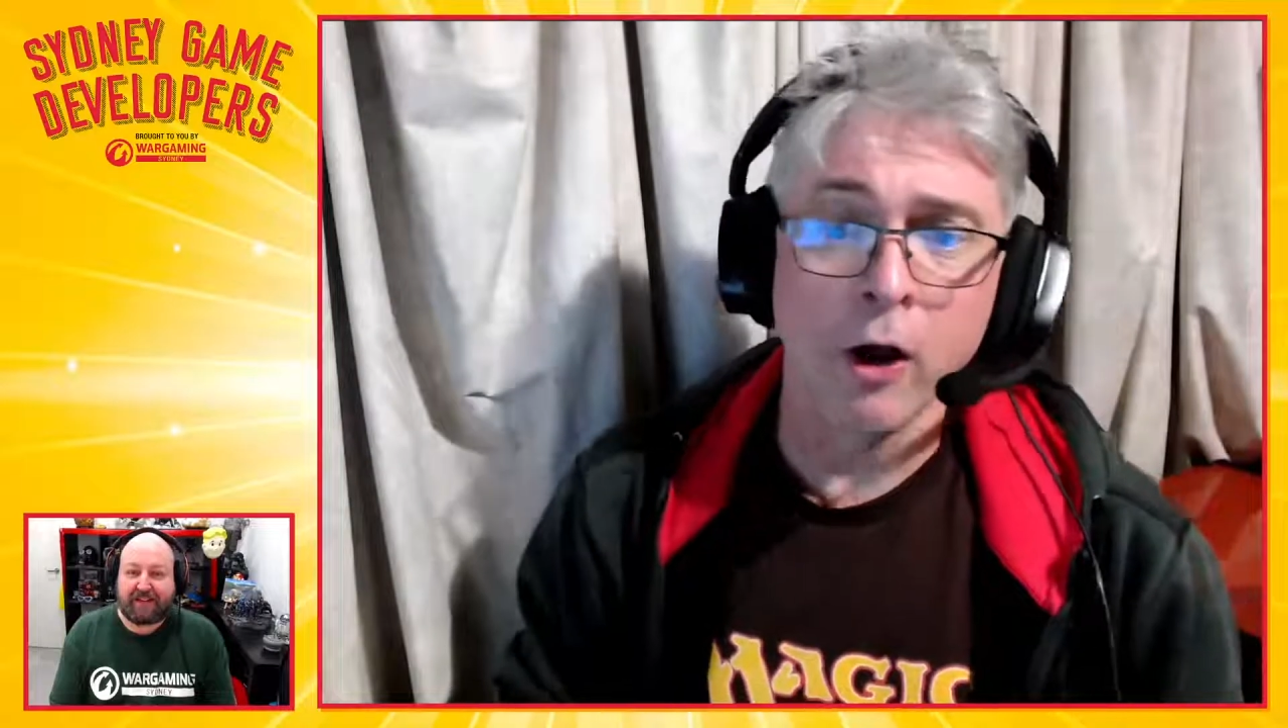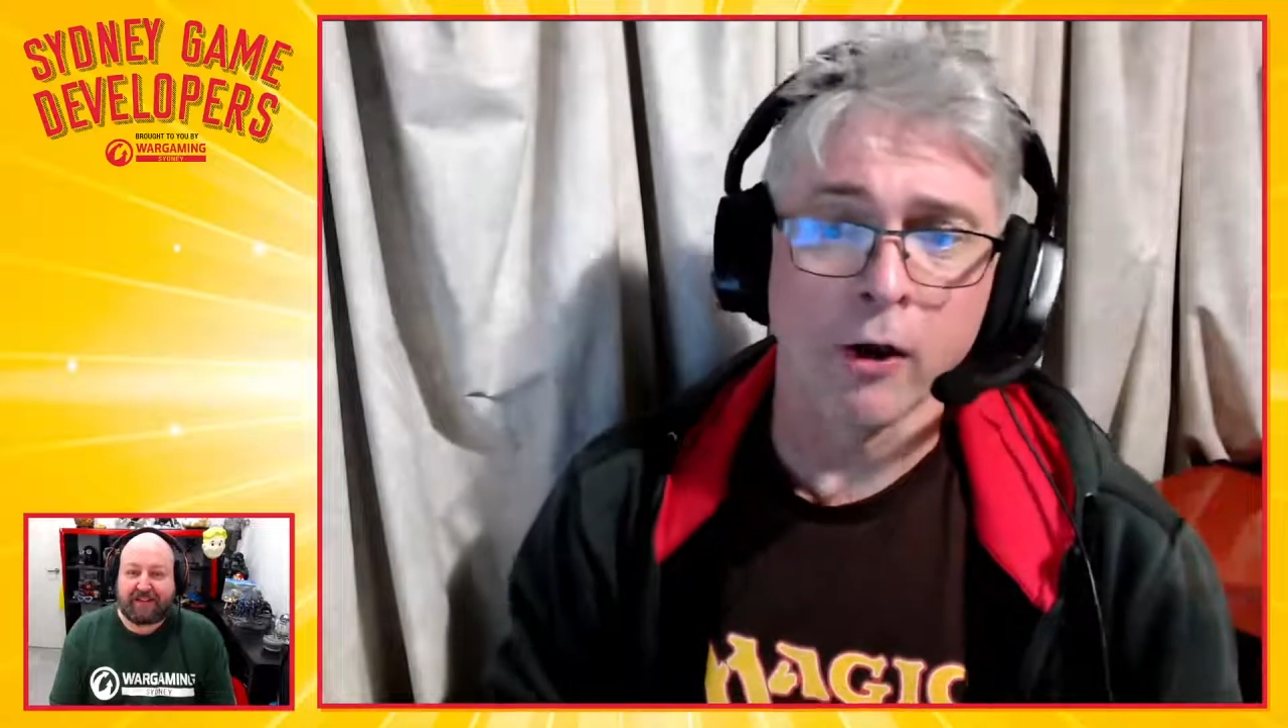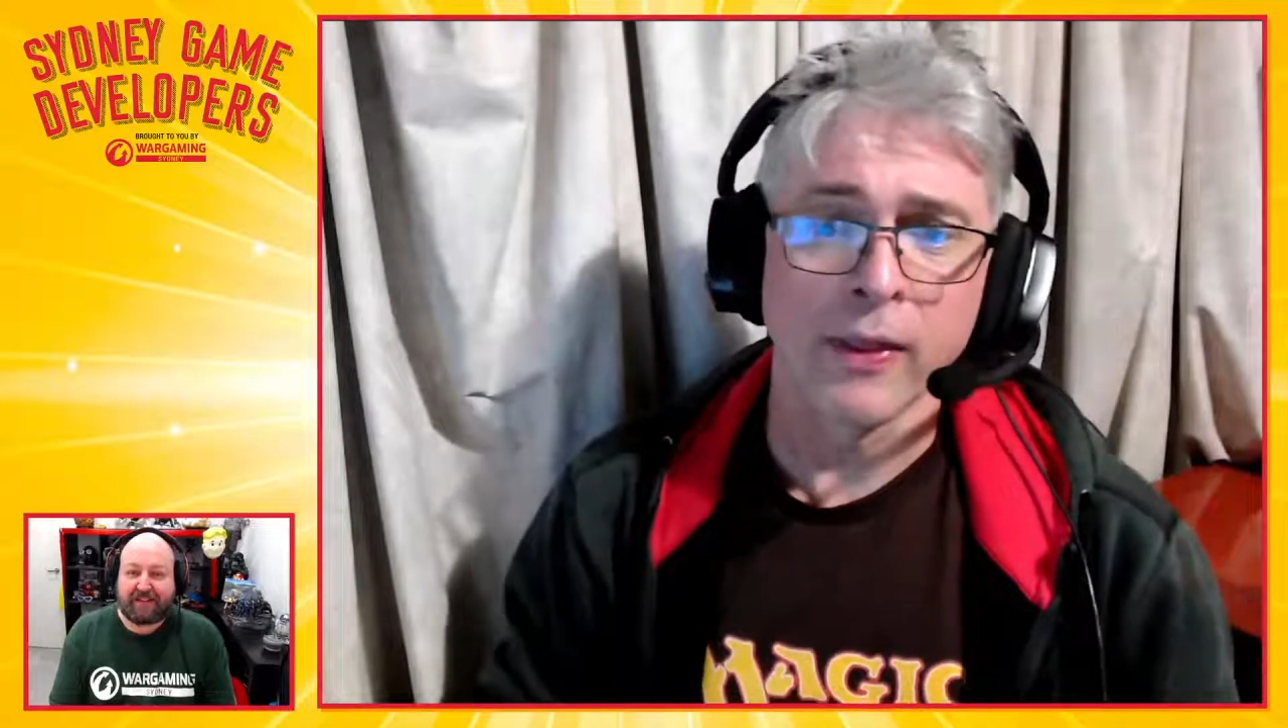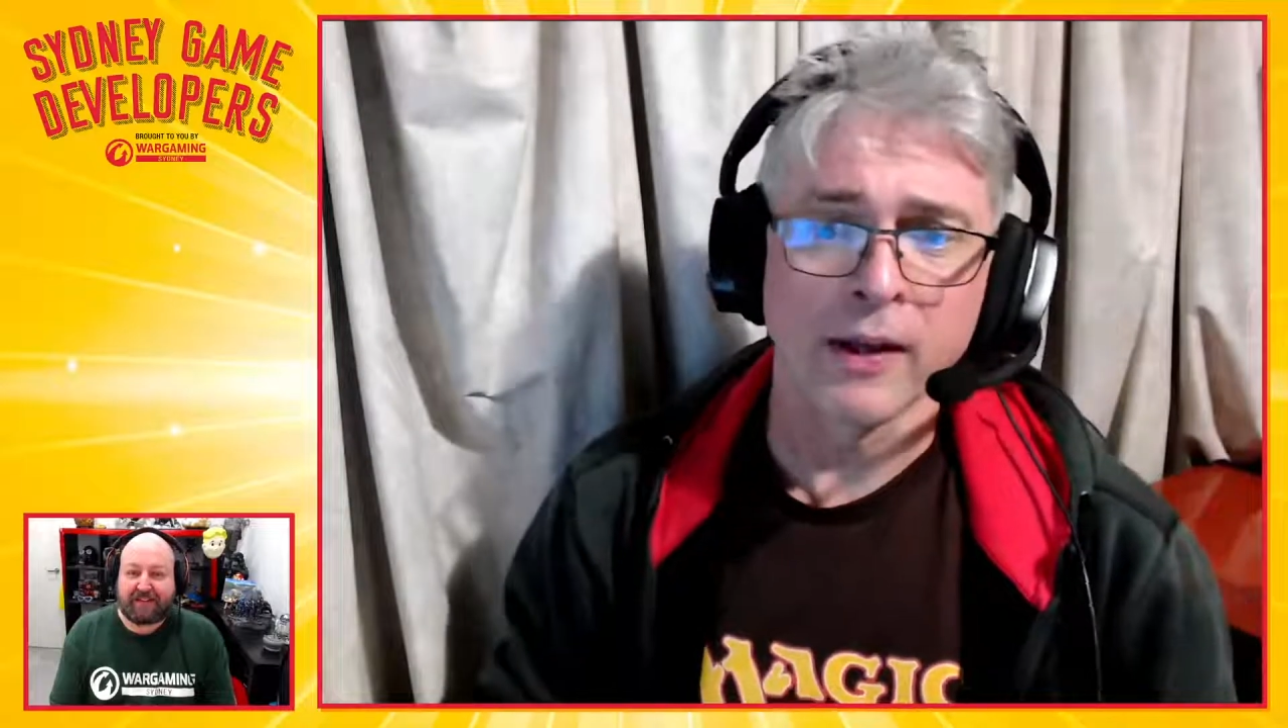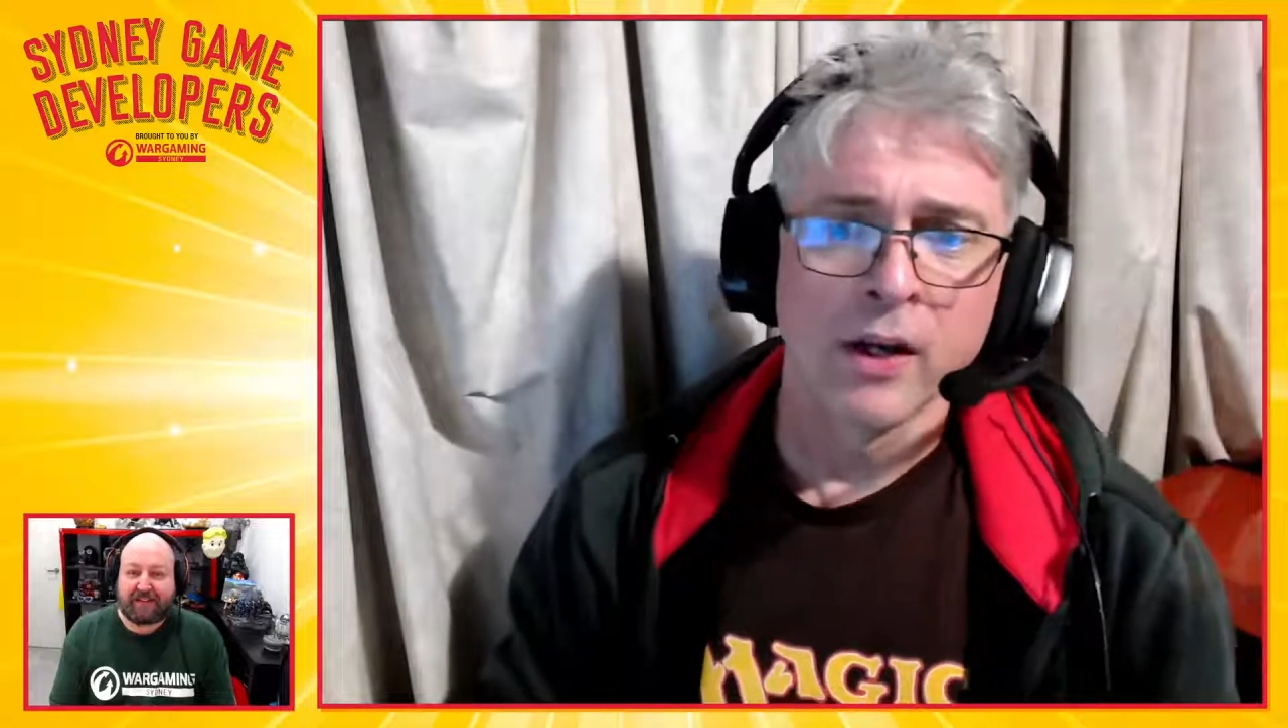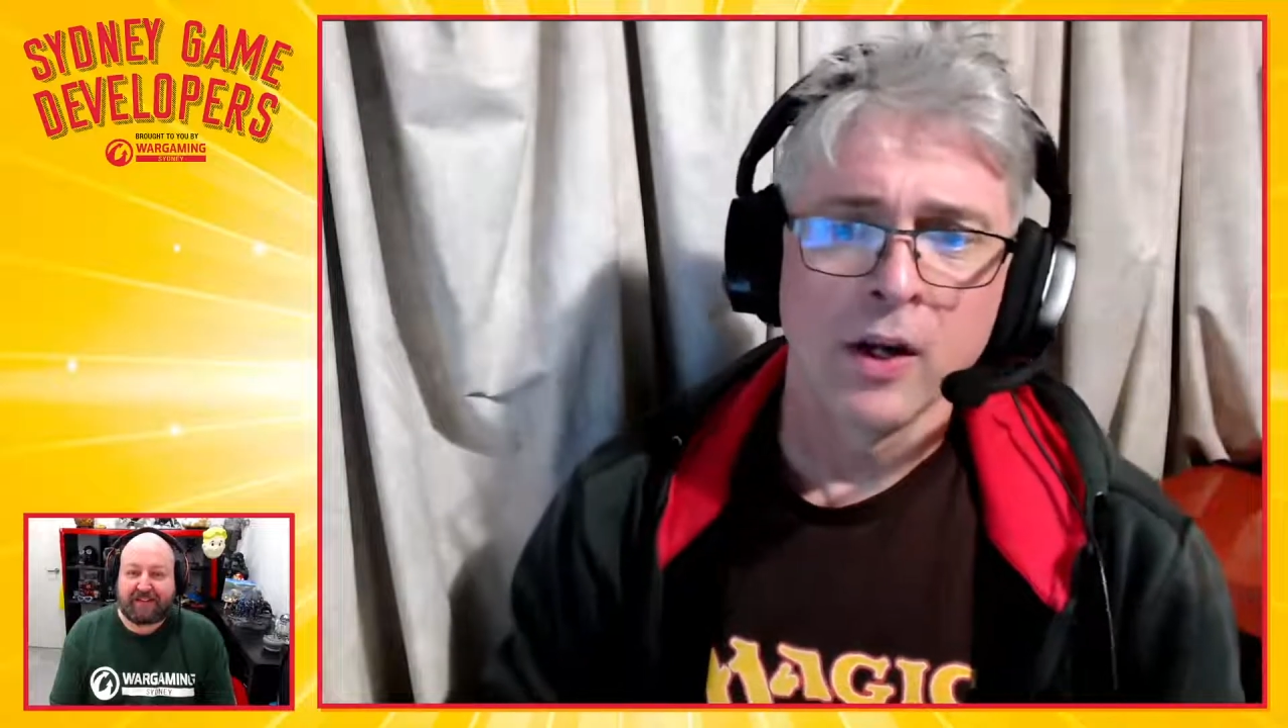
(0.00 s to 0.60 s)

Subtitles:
oh, that